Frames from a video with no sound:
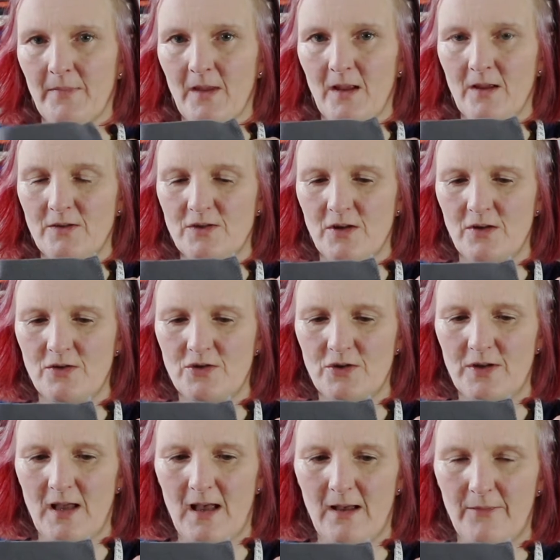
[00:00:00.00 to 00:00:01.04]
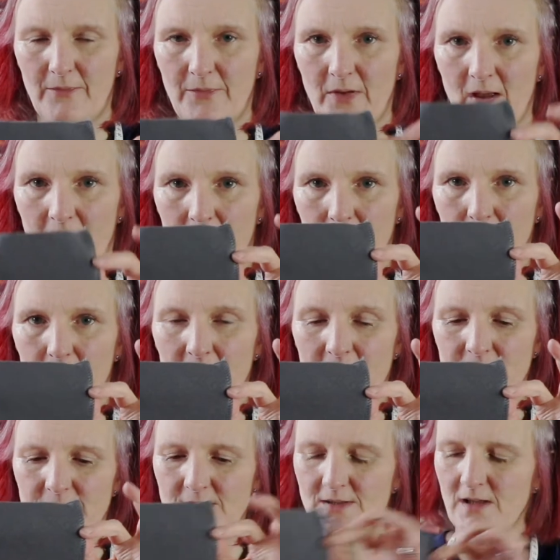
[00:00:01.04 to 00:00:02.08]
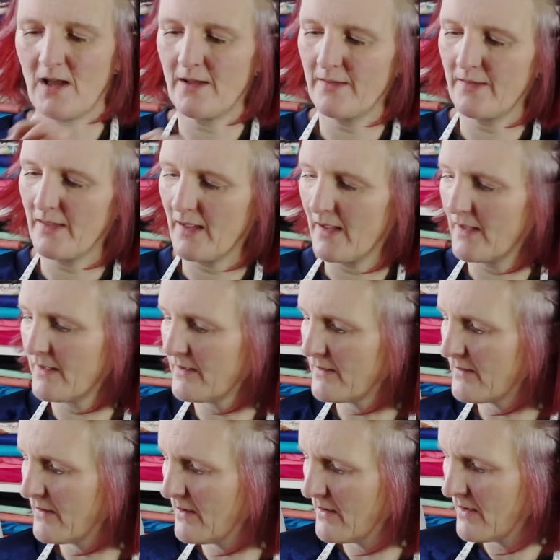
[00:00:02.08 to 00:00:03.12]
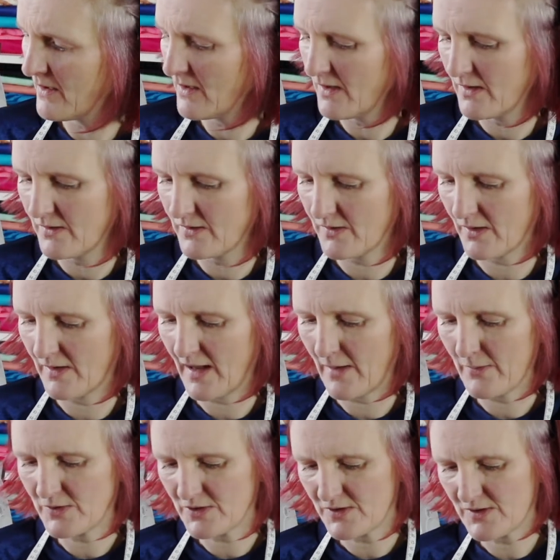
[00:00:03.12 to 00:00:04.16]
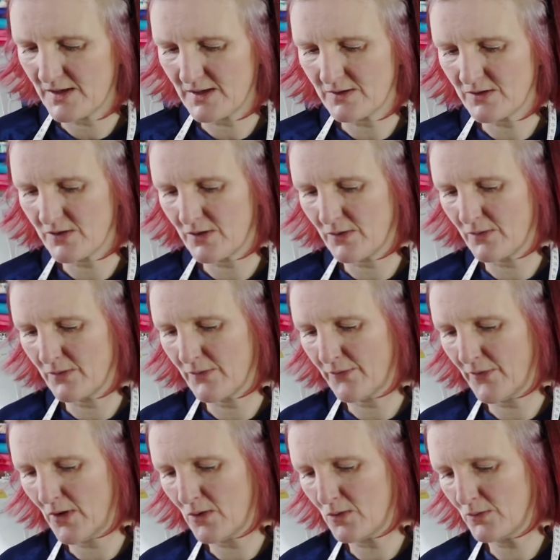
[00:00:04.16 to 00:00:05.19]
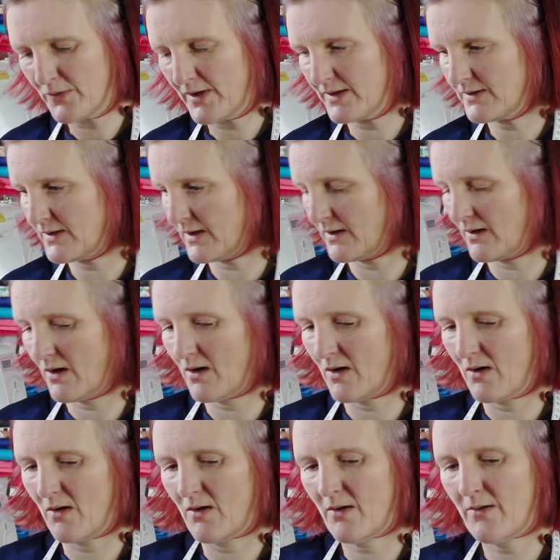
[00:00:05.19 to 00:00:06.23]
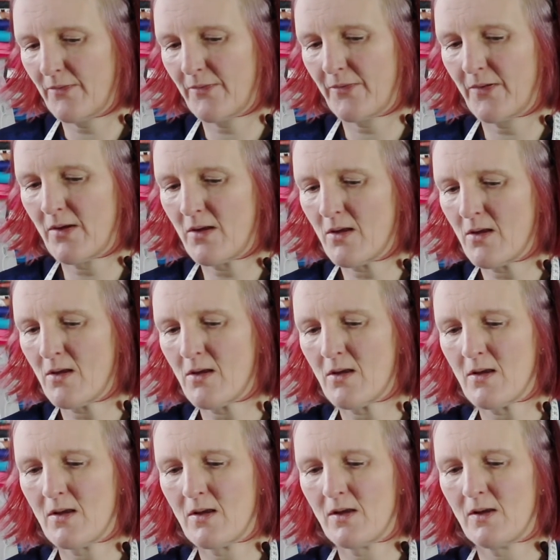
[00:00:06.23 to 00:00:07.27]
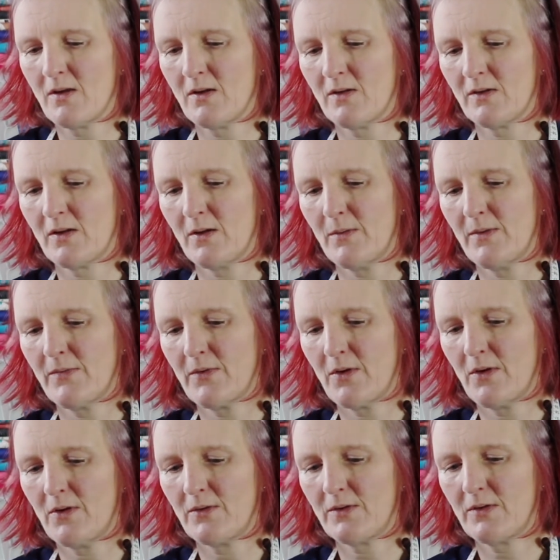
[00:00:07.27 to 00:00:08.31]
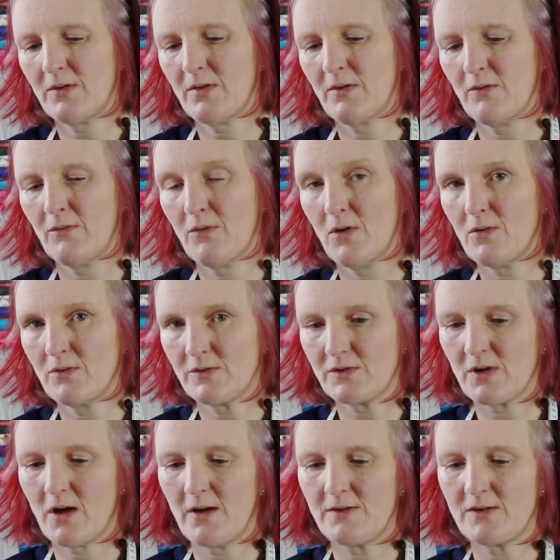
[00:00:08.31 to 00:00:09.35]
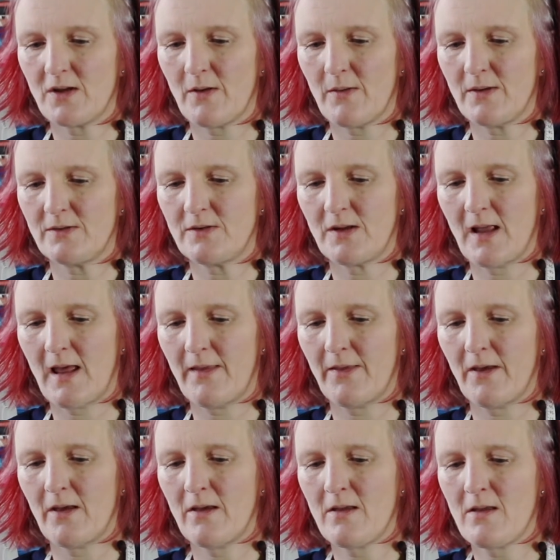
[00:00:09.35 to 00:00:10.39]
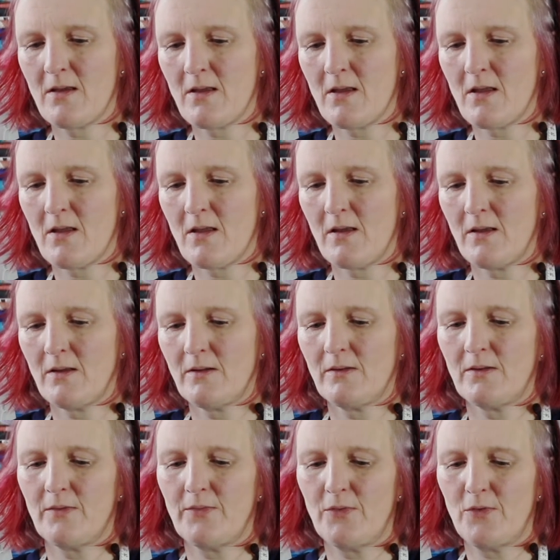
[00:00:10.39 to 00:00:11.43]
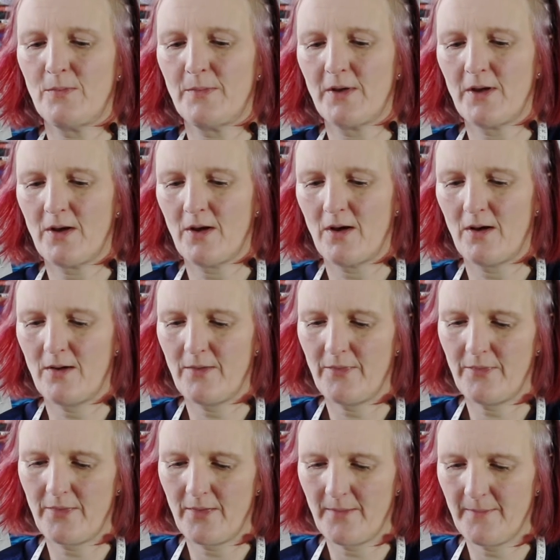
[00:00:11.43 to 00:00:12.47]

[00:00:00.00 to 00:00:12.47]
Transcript: and so you should have pieces like this. So now we just need to fold this in half, so we've got wrong sides going together to form the cuff.